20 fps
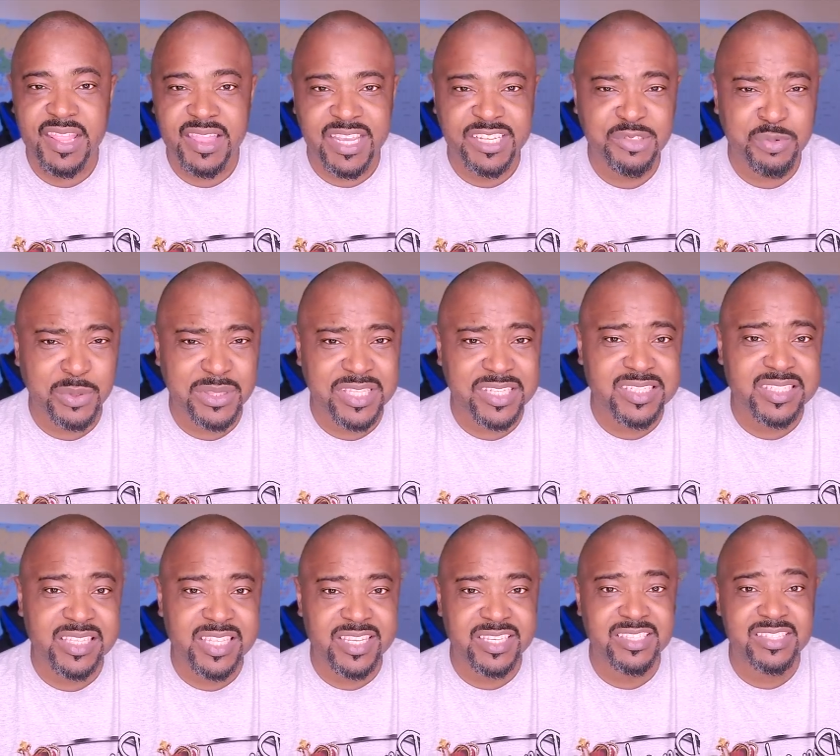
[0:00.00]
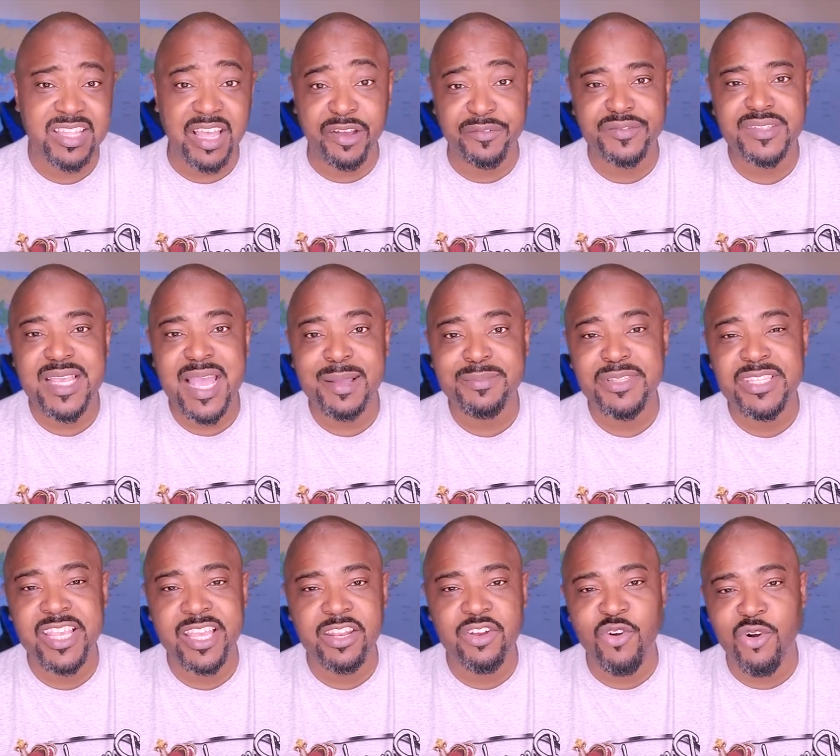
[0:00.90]
That's what this list of top
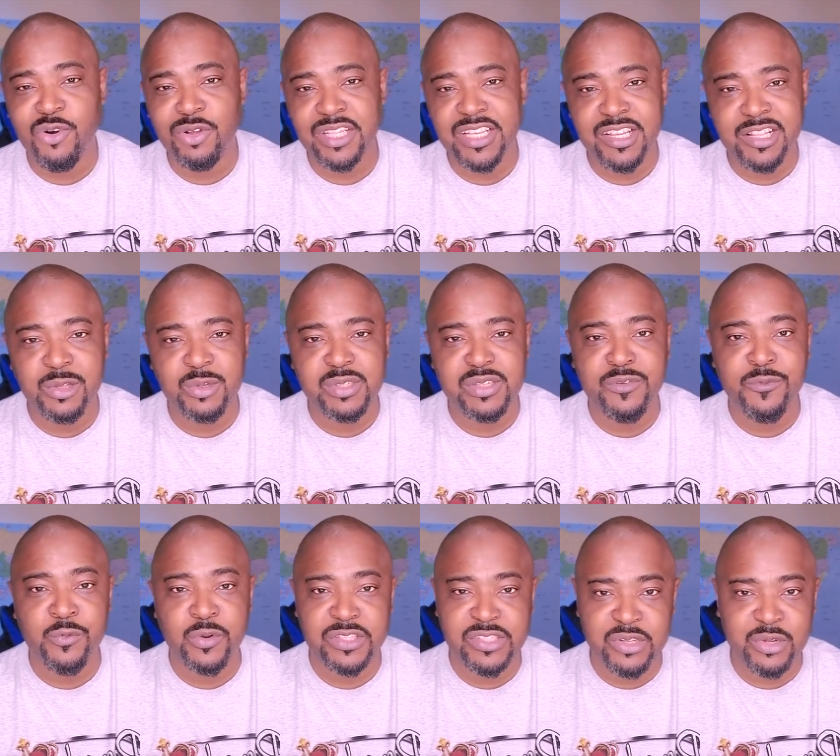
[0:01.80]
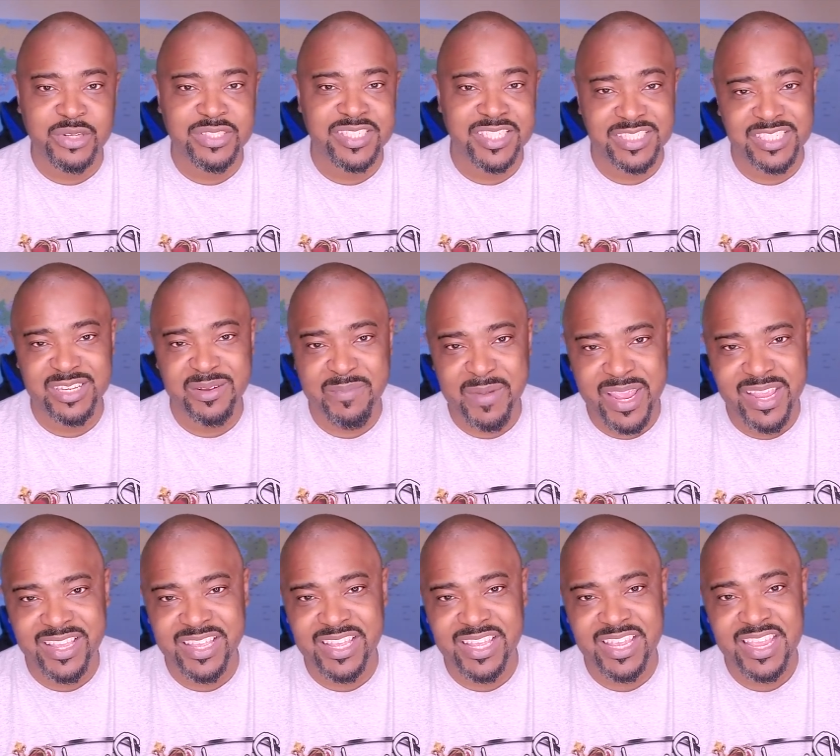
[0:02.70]
ten all-inclusive resorts in
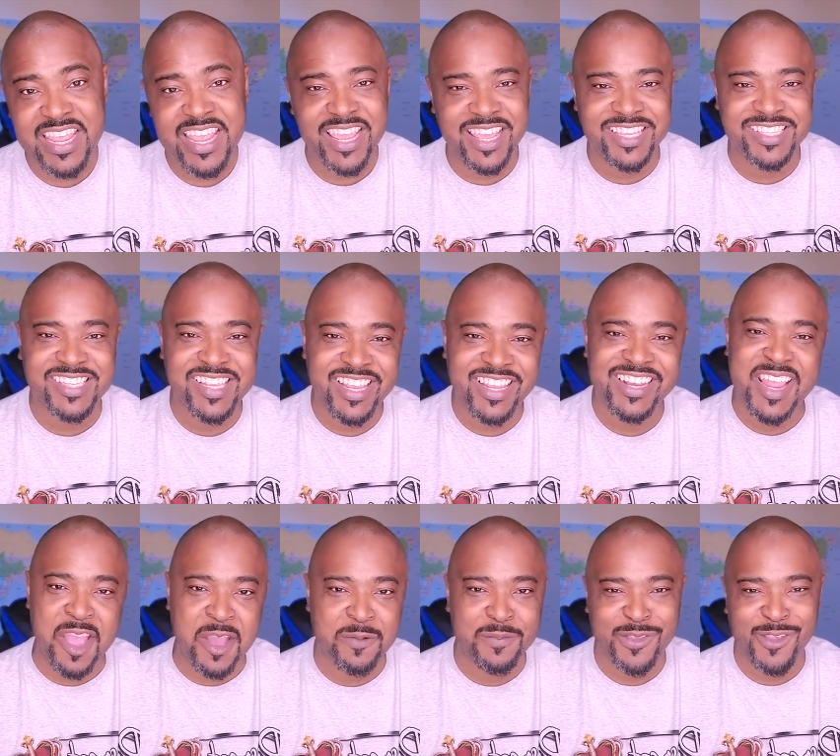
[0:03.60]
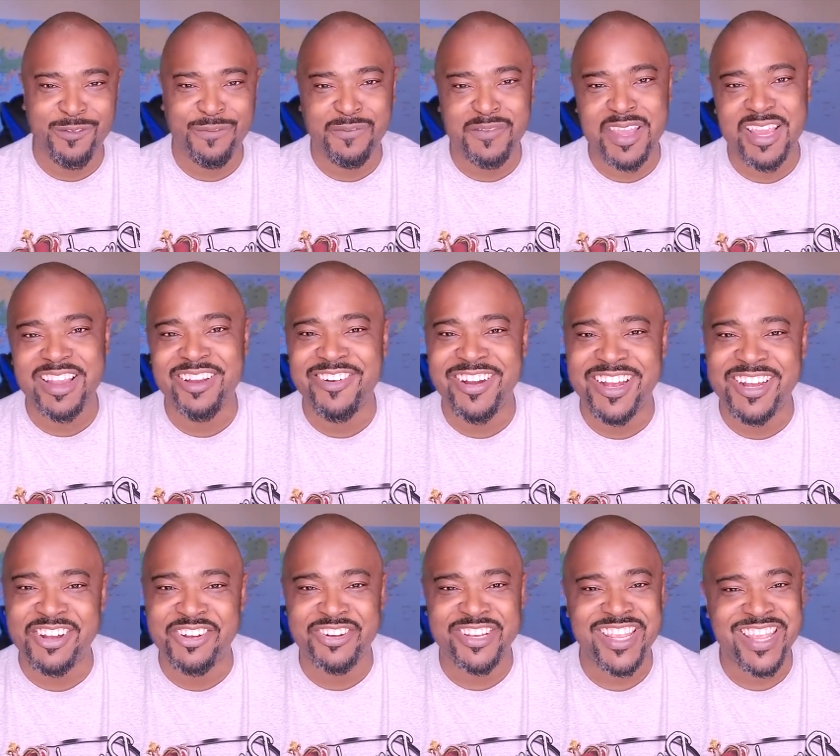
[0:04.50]
Jamaica is here to help you figure
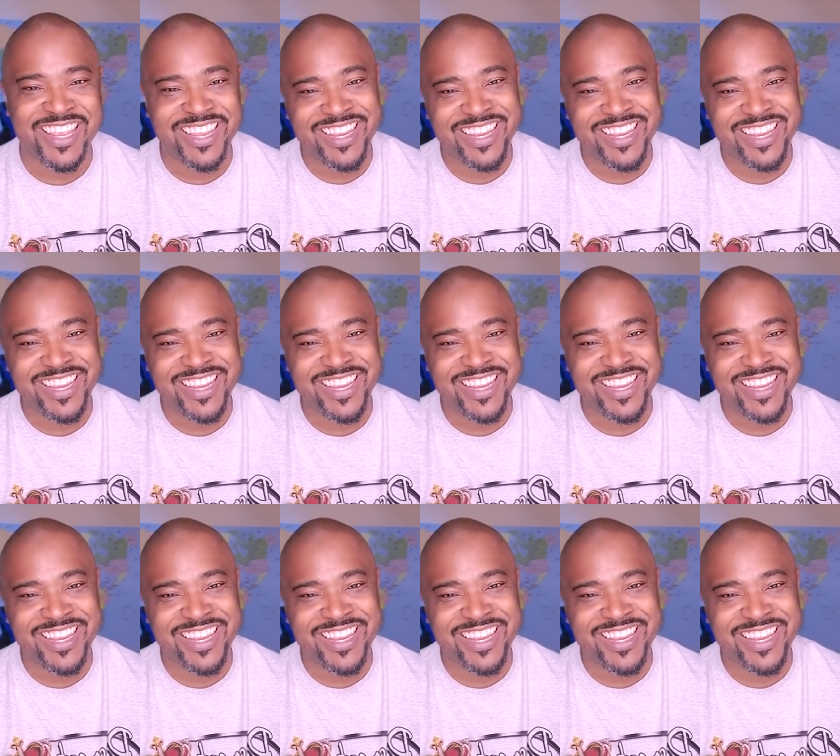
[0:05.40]
out.